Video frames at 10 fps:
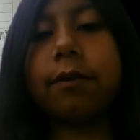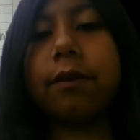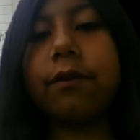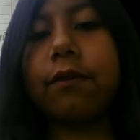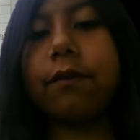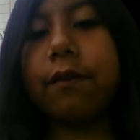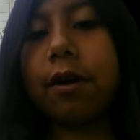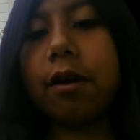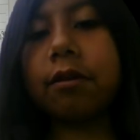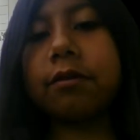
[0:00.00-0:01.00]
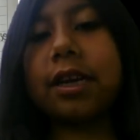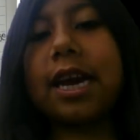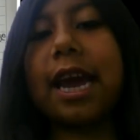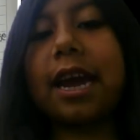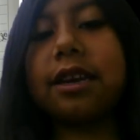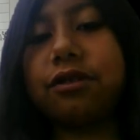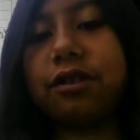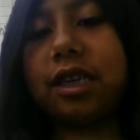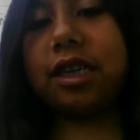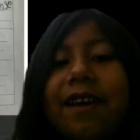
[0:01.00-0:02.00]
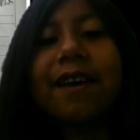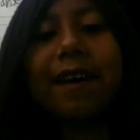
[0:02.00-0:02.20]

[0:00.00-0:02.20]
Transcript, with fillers: with froze and trees.